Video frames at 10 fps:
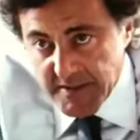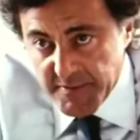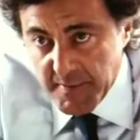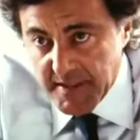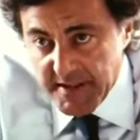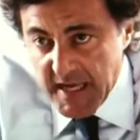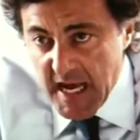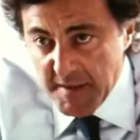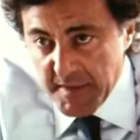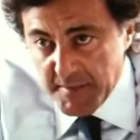is to make the
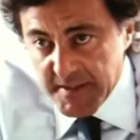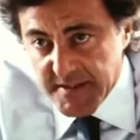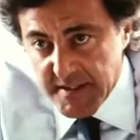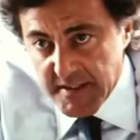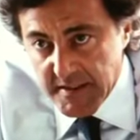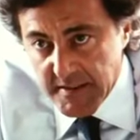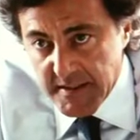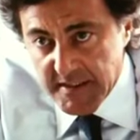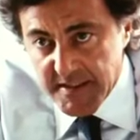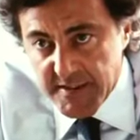IBBC
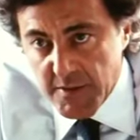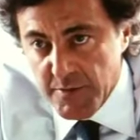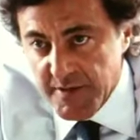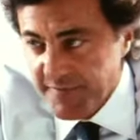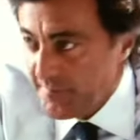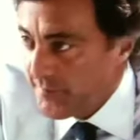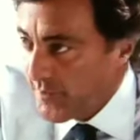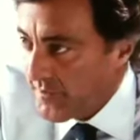the exclusive